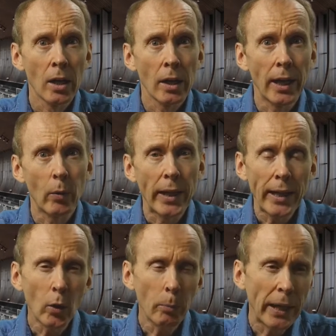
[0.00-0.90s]
Now, with
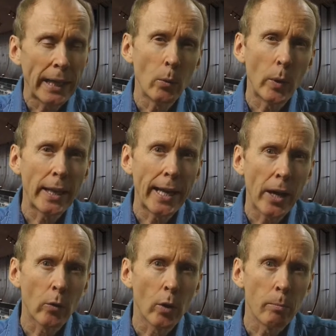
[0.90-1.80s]
NLP, we
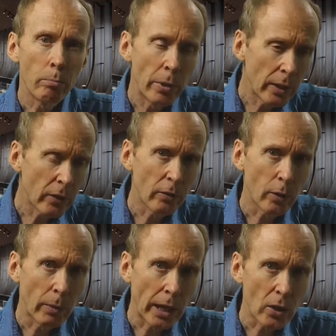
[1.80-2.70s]
gather a bit of
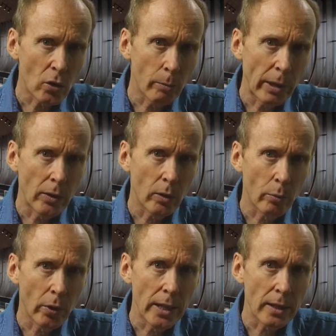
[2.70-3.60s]
information about the
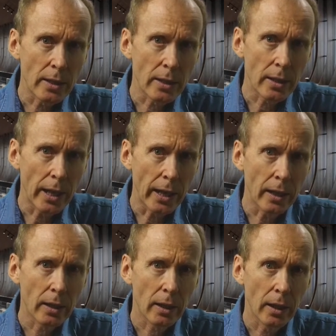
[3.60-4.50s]
present state
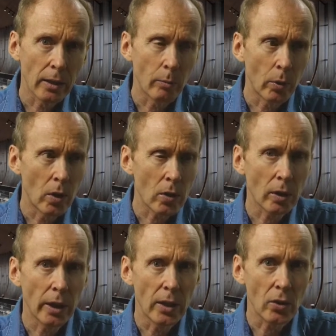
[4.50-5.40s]
and the personal
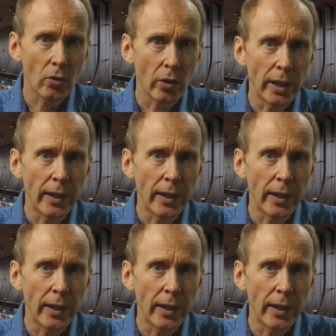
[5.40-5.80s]
history,